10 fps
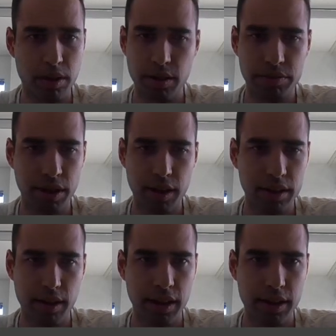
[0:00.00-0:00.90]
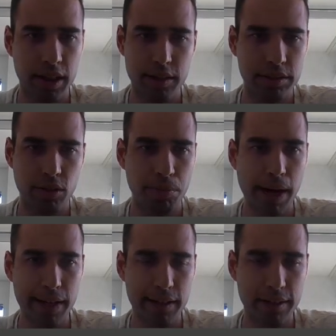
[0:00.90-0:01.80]
here. If I can't go
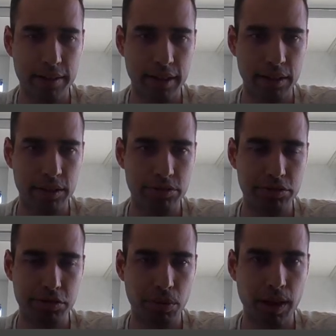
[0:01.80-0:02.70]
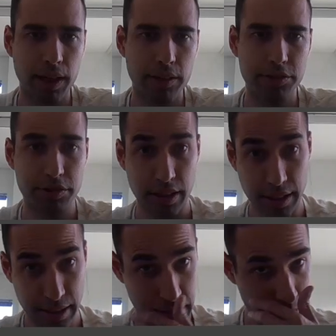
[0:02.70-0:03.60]
back here. Now this queen has
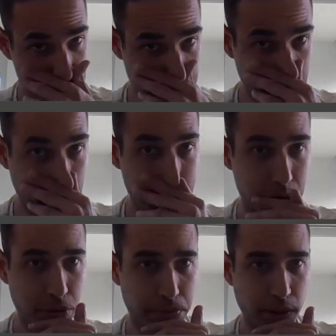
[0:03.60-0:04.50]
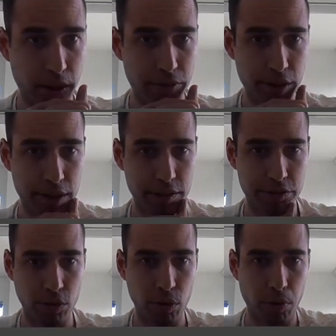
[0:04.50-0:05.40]
become too powerful, and
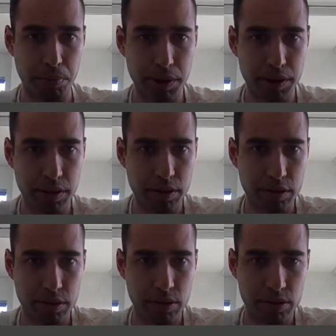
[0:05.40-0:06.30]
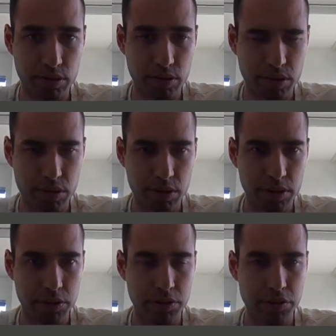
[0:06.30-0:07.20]
this open
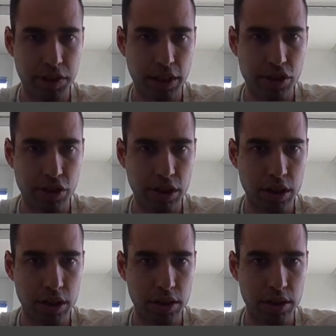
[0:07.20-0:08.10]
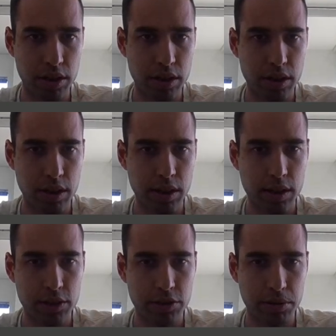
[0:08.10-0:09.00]
section here
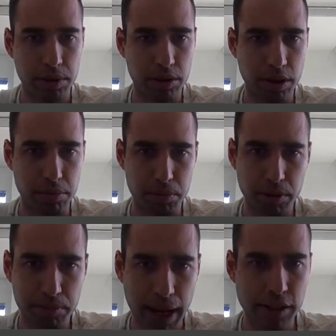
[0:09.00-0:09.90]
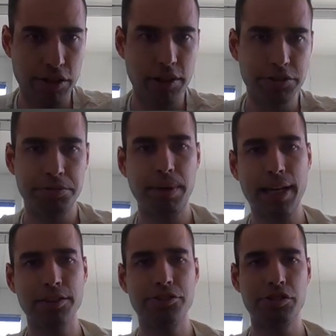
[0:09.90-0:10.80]
is going to be okay. But we've managed this
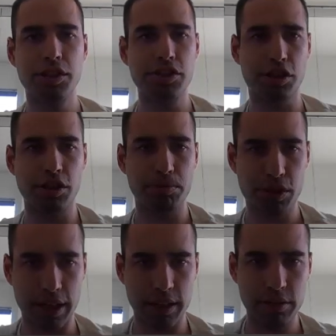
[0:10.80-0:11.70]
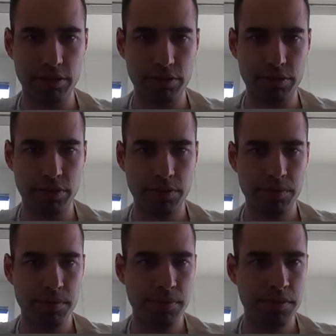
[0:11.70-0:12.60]
main strategic objective,
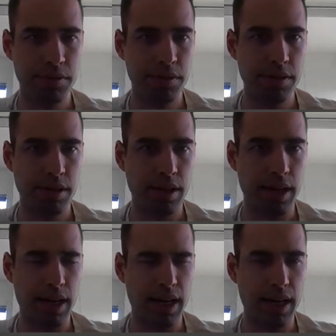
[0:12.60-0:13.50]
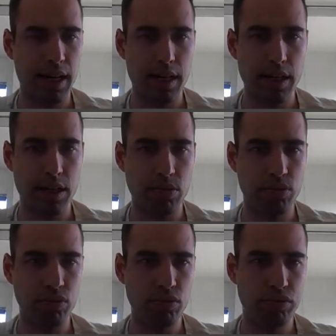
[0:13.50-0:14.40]
and
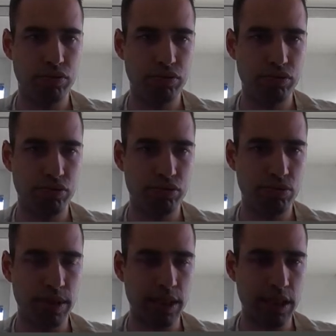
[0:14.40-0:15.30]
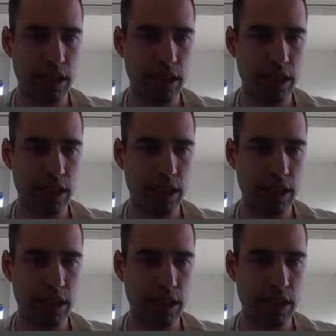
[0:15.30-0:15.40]
we